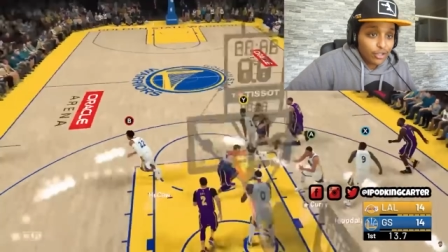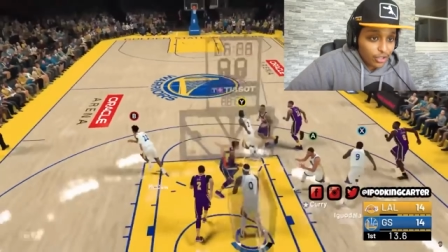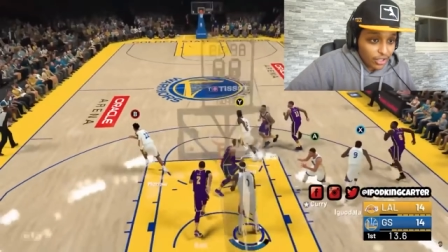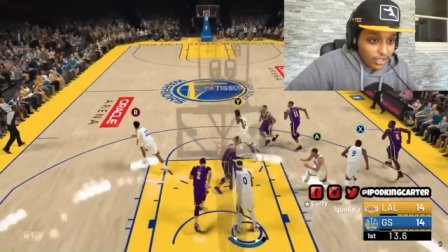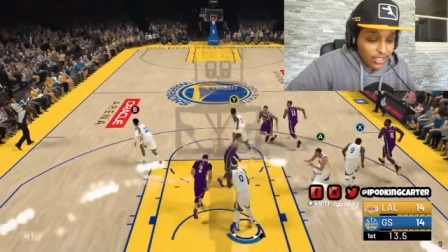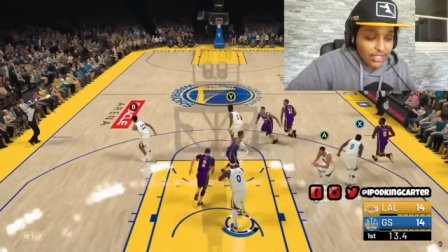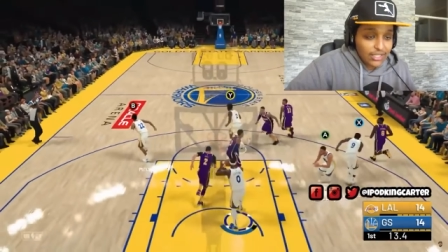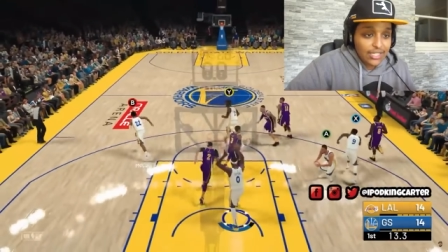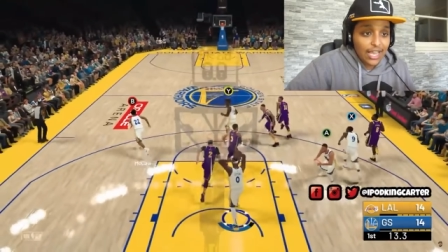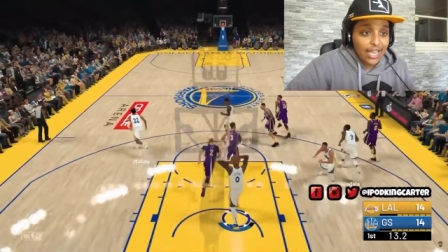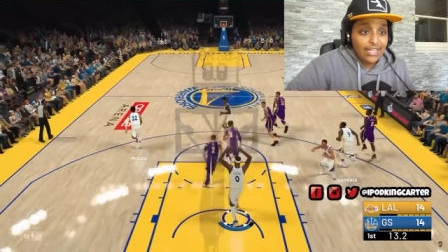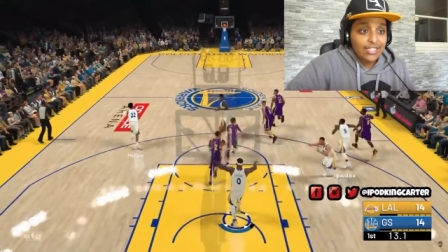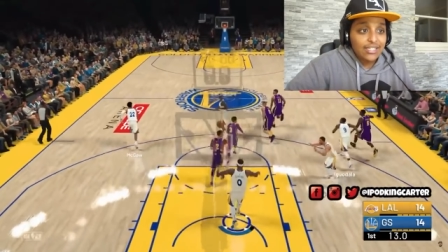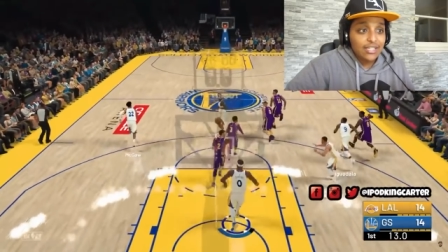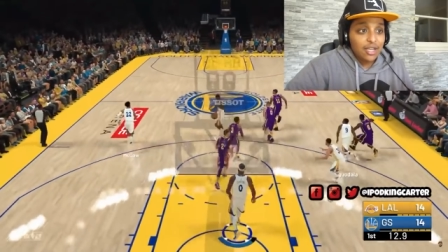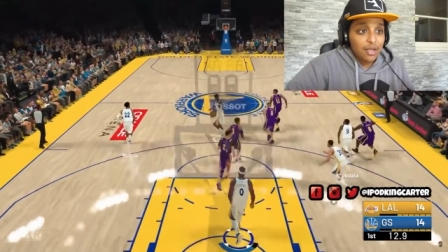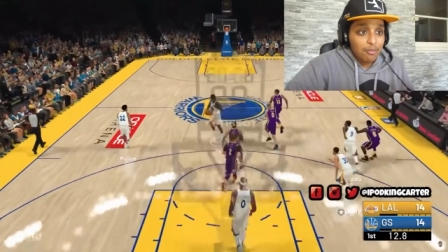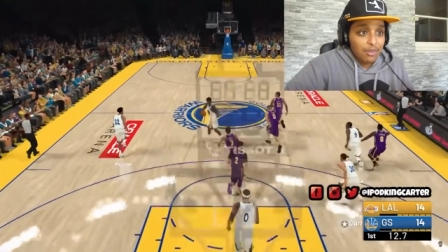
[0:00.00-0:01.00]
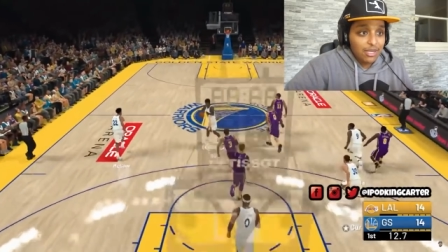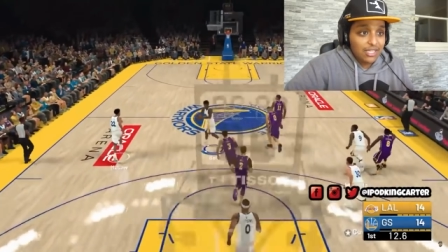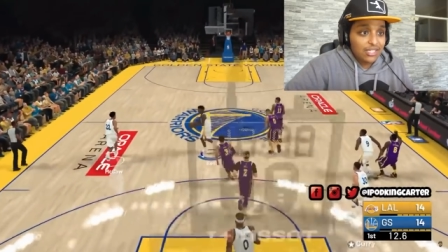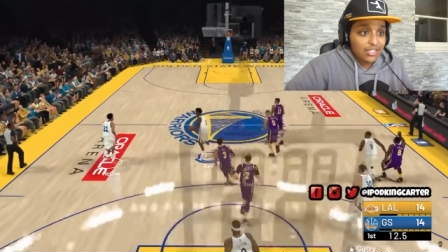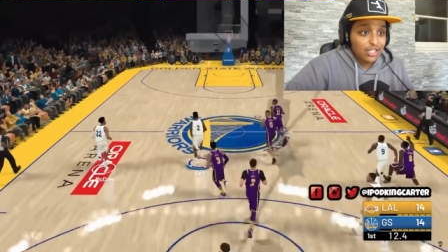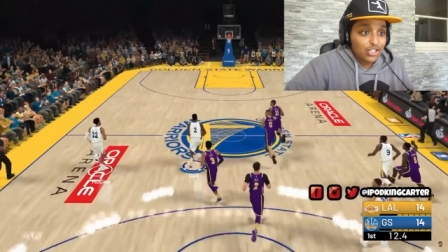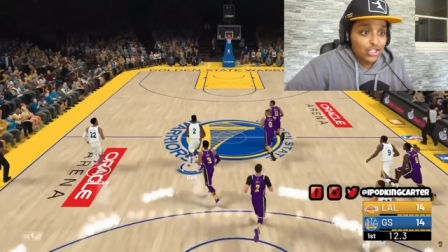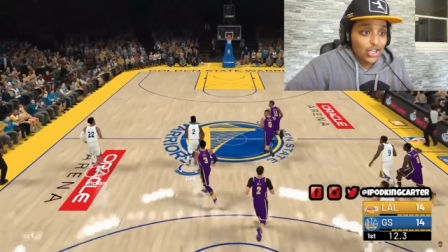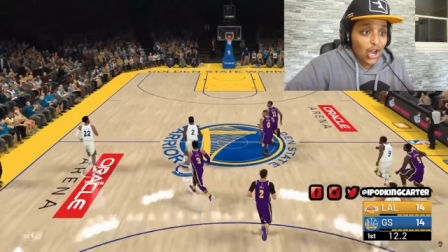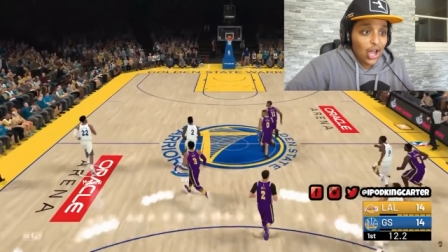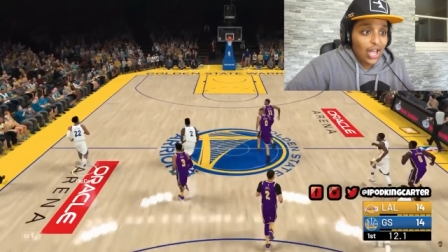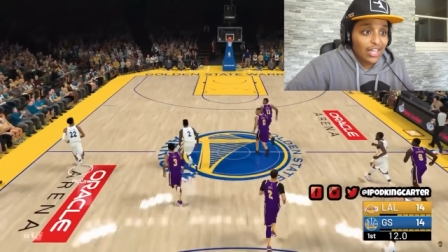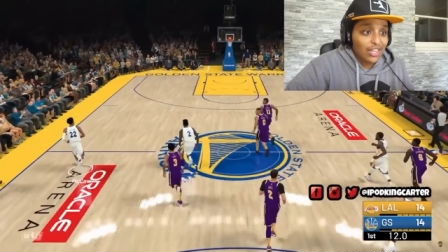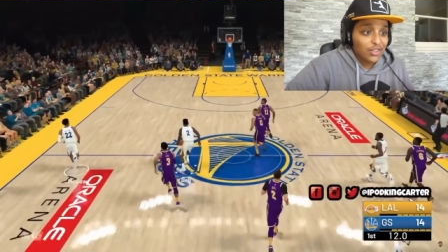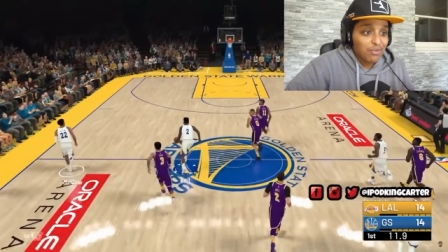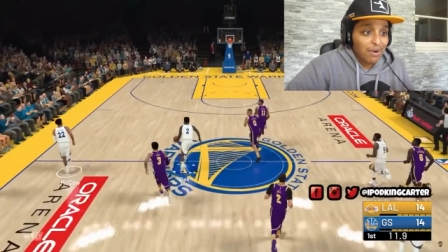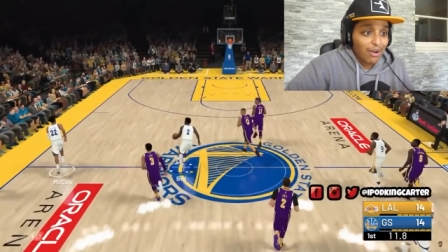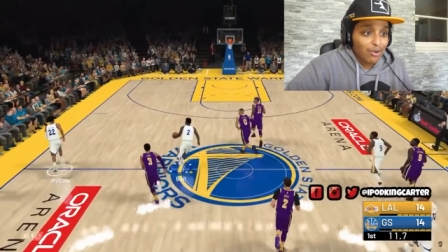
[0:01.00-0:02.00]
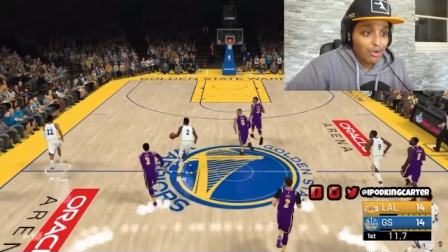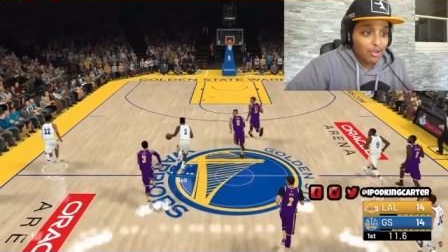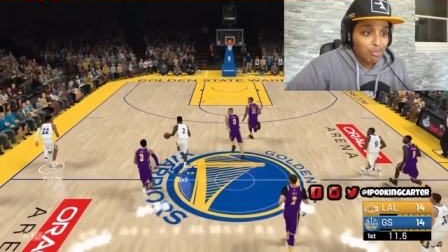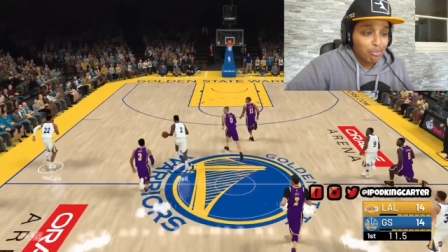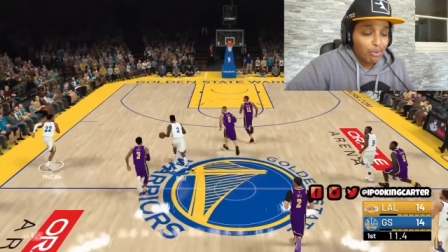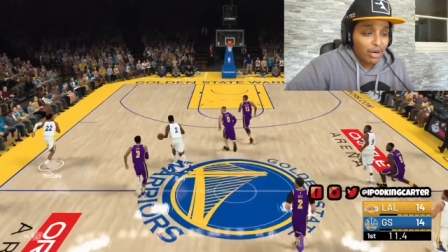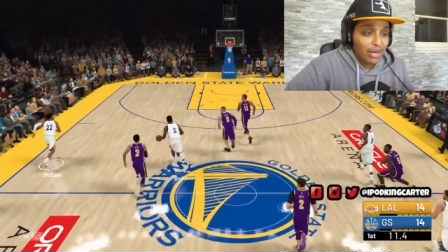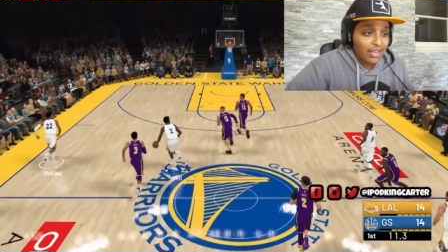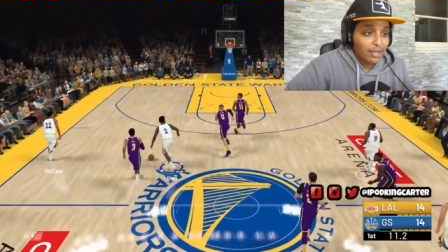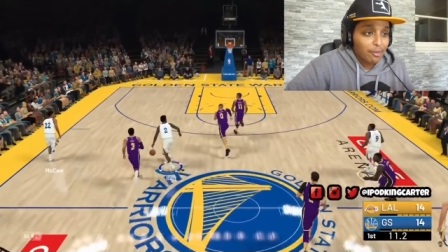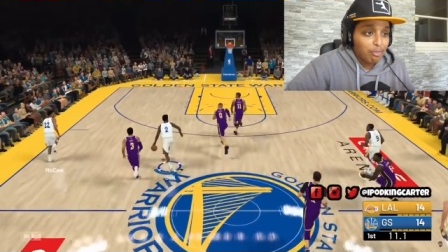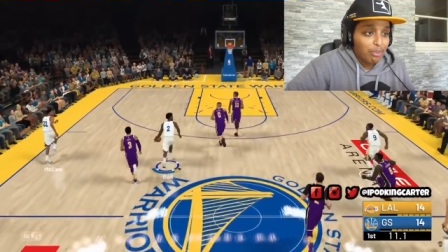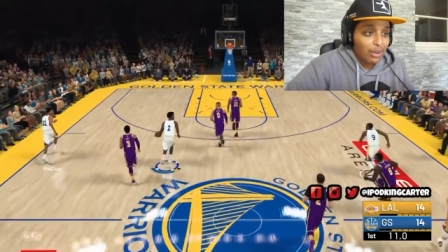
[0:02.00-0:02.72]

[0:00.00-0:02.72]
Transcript: good contest, misses the shot, they're out on the break.